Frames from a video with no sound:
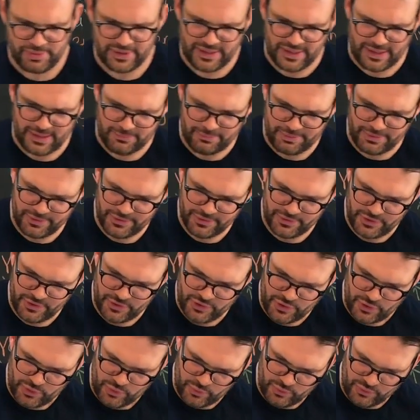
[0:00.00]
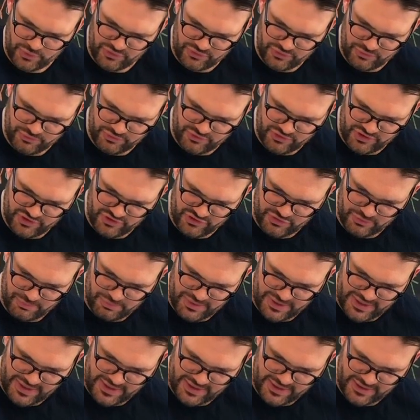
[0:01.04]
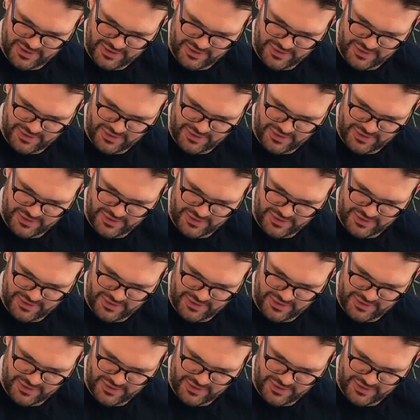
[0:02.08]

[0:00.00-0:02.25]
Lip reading: it up with some ginger beer.